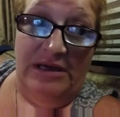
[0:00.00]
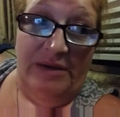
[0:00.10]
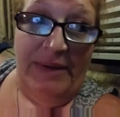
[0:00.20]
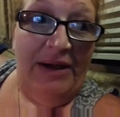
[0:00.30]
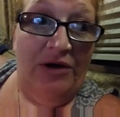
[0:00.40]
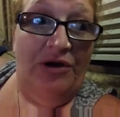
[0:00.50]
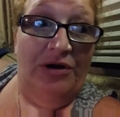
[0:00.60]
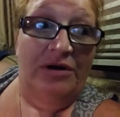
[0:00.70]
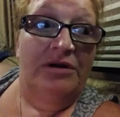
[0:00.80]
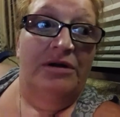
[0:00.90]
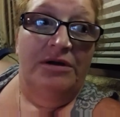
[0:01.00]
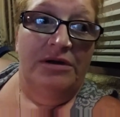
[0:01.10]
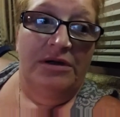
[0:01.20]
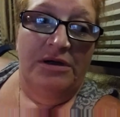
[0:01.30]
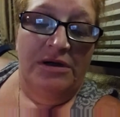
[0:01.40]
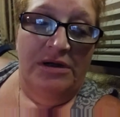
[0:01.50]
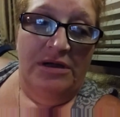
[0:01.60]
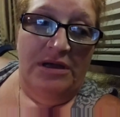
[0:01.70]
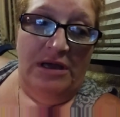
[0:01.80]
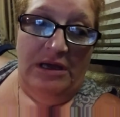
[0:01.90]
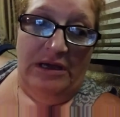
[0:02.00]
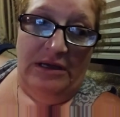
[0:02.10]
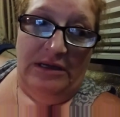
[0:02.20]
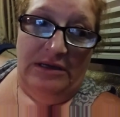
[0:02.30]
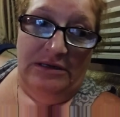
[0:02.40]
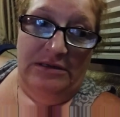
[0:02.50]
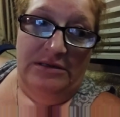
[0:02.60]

about her, and